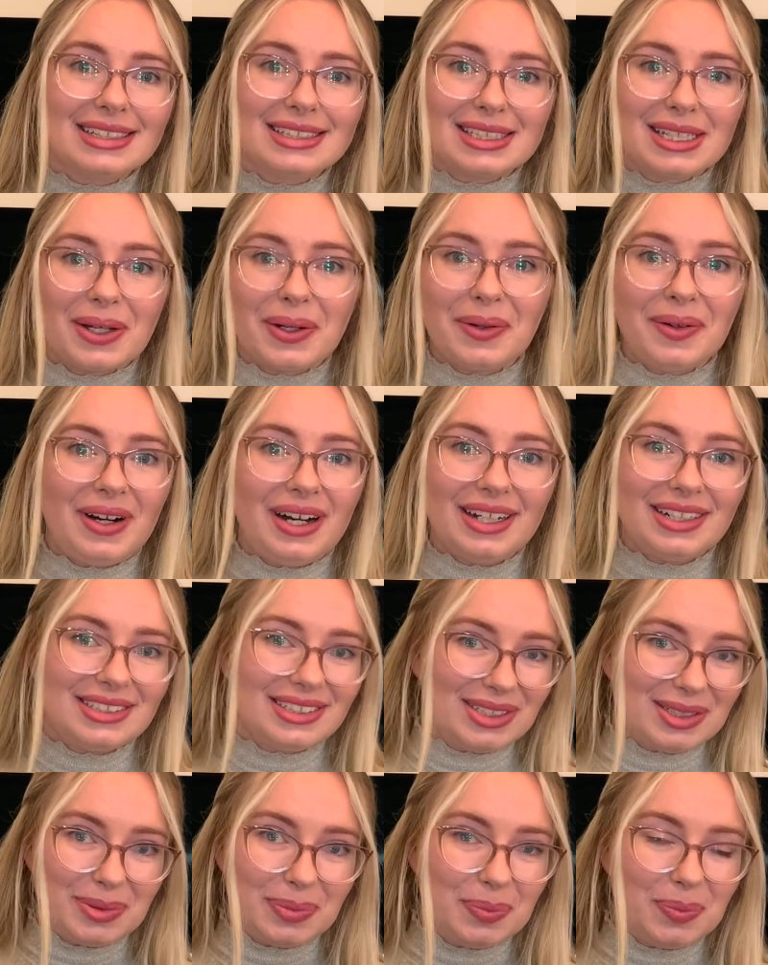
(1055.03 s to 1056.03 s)
so I
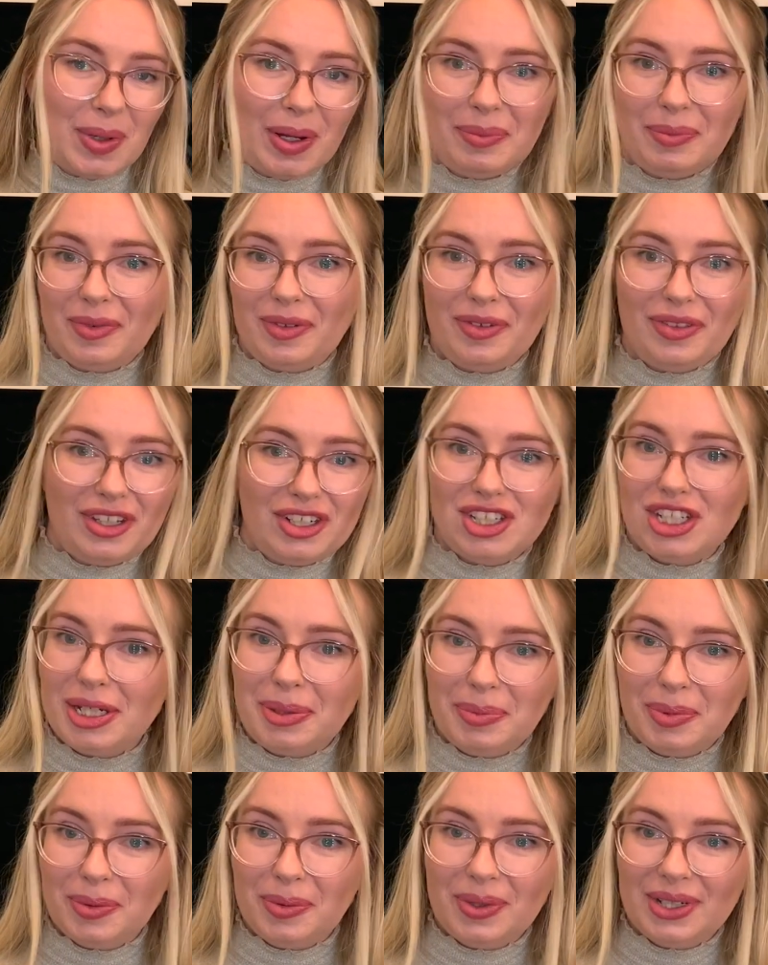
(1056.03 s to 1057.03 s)
just went with the
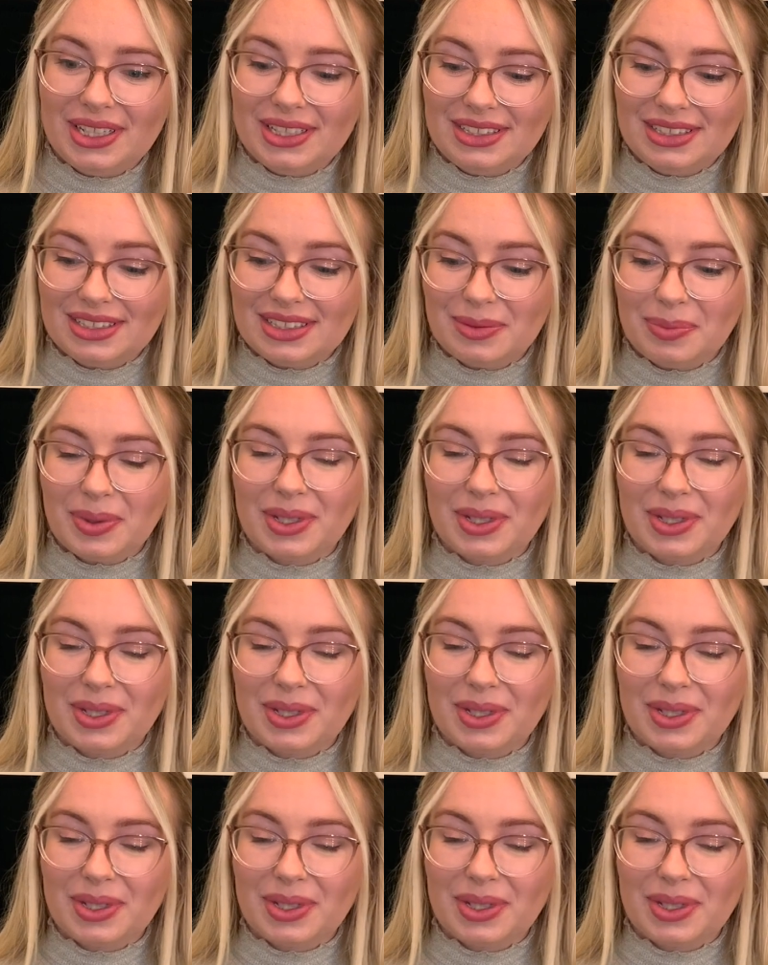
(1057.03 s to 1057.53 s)
cheaper ones